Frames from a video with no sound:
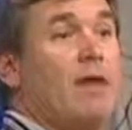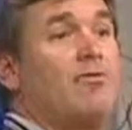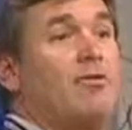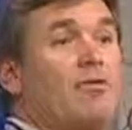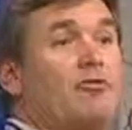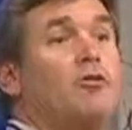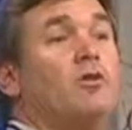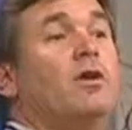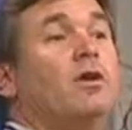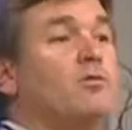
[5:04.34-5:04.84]
the
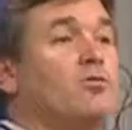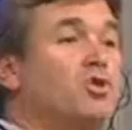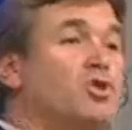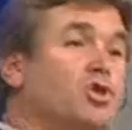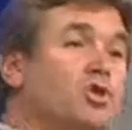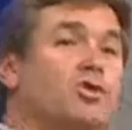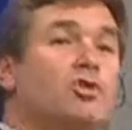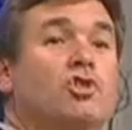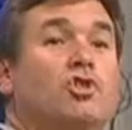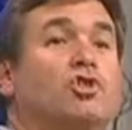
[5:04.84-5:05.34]
freedom?
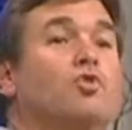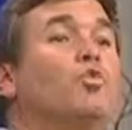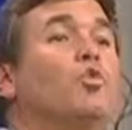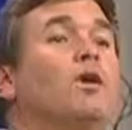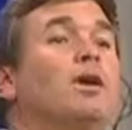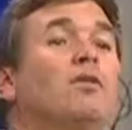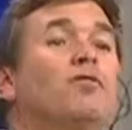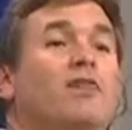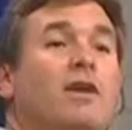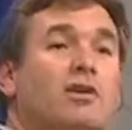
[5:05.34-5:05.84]
Should
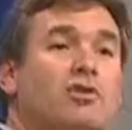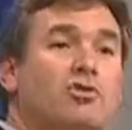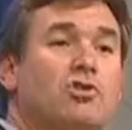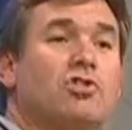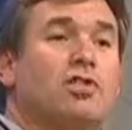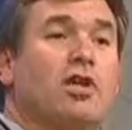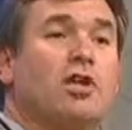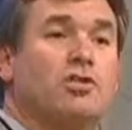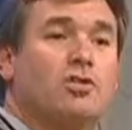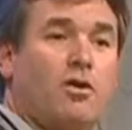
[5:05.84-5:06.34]
we have
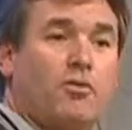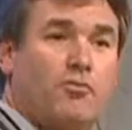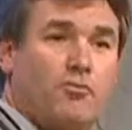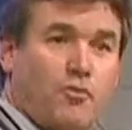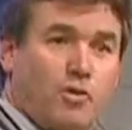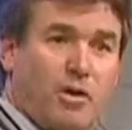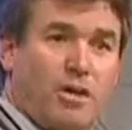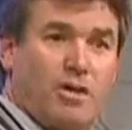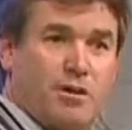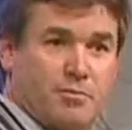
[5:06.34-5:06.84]
exercised our
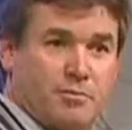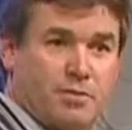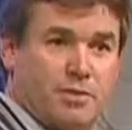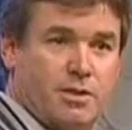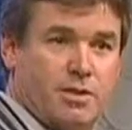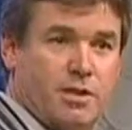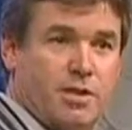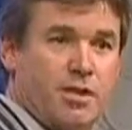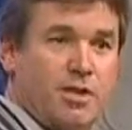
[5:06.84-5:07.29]
freedoms